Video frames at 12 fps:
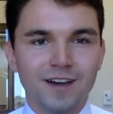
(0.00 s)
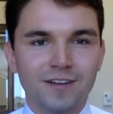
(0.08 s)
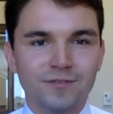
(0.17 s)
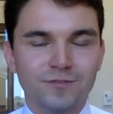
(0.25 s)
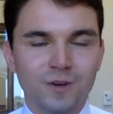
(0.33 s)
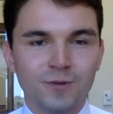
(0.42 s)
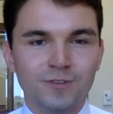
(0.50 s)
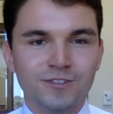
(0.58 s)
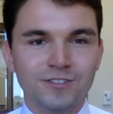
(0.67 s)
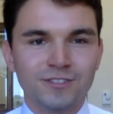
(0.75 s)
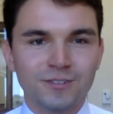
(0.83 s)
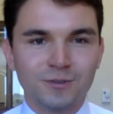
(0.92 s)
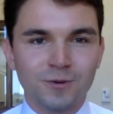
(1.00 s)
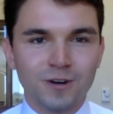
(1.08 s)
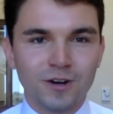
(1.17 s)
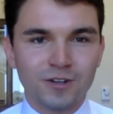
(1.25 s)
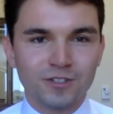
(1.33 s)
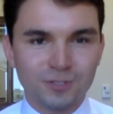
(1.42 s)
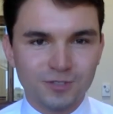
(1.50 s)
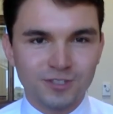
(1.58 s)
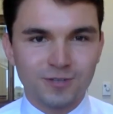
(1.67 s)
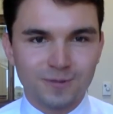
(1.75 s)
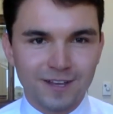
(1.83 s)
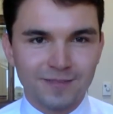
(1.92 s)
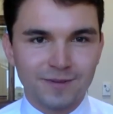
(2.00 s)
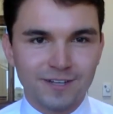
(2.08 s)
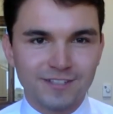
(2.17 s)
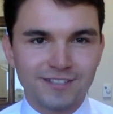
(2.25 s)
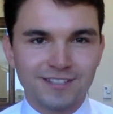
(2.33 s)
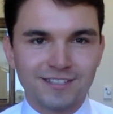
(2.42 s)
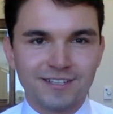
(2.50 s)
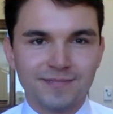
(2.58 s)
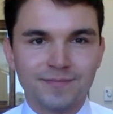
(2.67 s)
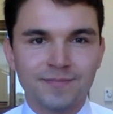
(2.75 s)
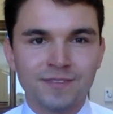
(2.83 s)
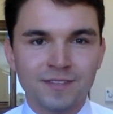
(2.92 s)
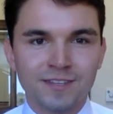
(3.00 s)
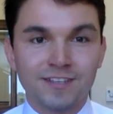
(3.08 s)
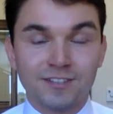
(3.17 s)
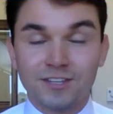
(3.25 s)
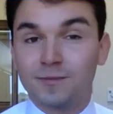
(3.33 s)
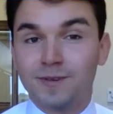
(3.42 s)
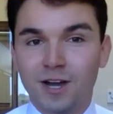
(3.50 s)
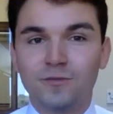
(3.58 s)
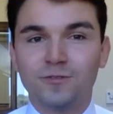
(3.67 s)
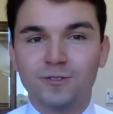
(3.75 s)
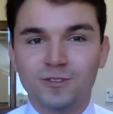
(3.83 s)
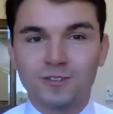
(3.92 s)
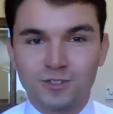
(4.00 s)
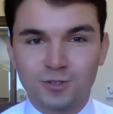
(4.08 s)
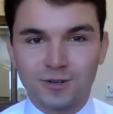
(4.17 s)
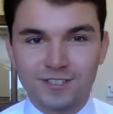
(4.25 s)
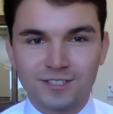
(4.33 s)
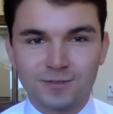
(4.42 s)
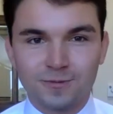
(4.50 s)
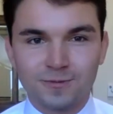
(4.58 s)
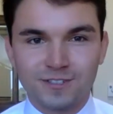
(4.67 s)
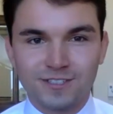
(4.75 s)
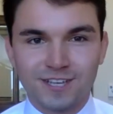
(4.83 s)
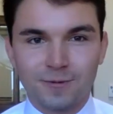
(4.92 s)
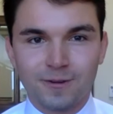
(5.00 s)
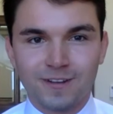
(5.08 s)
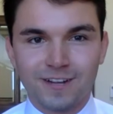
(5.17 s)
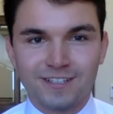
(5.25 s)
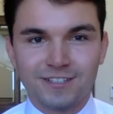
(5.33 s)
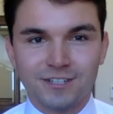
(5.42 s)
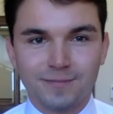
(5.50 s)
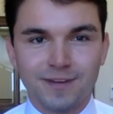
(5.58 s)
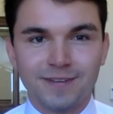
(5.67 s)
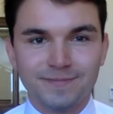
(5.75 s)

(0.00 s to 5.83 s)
folks who are choosing to ride the bus system is going to be helpful in their choice to decide whether or not to jump on.